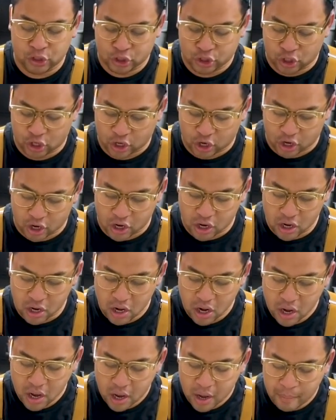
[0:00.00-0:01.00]
sugar
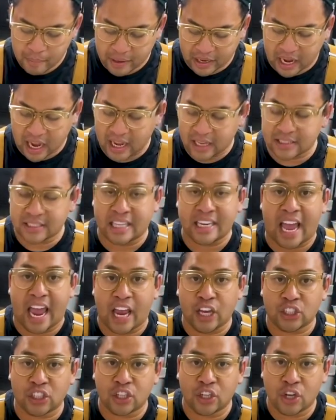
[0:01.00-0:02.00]
because in
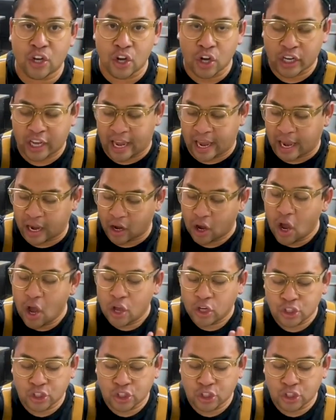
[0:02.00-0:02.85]
Asian cooking,